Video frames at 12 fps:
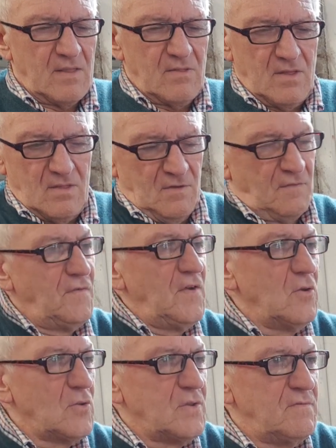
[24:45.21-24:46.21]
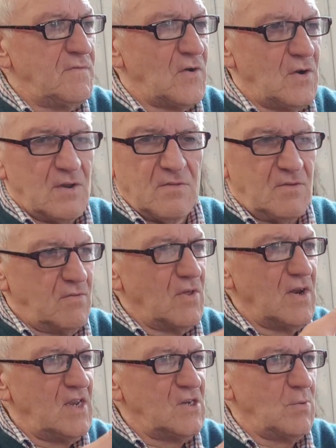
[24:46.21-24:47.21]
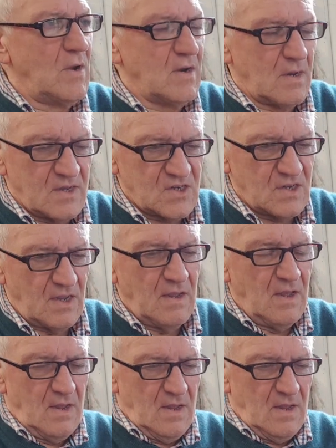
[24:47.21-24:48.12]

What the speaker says: at the field in front of the trees we had last night,